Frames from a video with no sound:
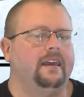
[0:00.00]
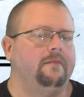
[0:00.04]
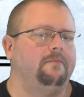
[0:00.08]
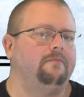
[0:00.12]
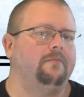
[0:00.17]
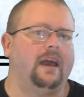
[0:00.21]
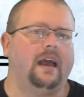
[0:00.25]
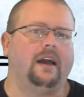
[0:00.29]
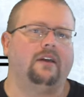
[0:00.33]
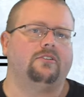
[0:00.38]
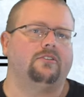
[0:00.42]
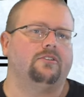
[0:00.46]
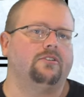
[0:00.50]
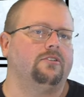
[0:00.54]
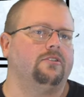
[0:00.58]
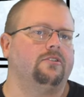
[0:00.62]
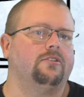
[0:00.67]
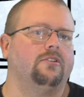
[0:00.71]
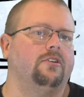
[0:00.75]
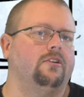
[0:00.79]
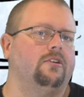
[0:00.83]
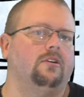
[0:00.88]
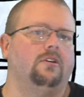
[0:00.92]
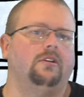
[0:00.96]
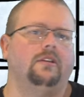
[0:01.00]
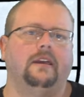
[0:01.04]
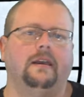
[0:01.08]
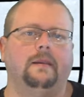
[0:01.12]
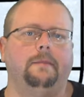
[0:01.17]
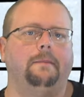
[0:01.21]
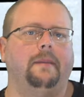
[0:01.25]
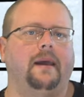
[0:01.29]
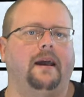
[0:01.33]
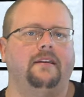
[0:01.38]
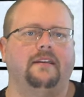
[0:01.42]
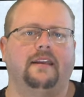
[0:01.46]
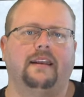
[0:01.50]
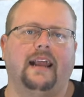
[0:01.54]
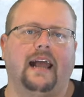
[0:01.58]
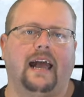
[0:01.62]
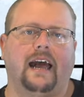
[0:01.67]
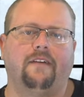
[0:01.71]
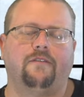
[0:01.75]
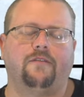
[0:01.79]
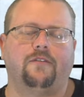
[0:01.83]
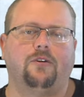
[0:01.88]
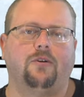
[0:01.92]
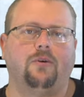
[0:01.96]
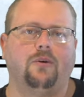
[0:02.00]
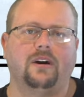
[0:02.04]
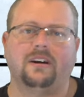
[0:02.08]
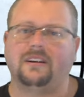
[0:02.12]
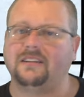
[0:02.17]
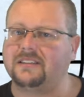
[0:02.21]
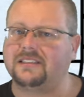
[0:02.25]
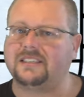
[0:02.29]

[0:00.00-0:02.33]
inbound or your girl inbound at half court